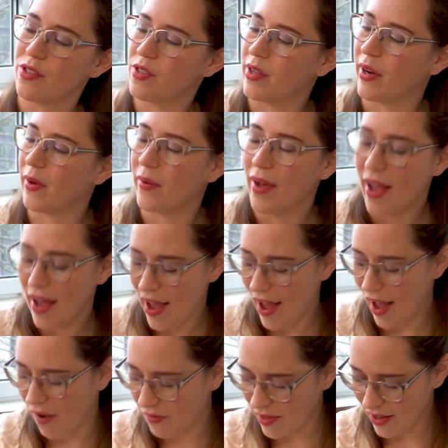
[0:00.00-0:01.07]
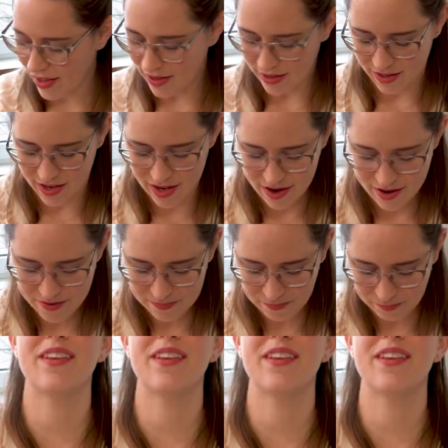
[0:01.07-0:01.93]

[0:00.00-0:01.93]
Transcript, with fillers: So I have that in here.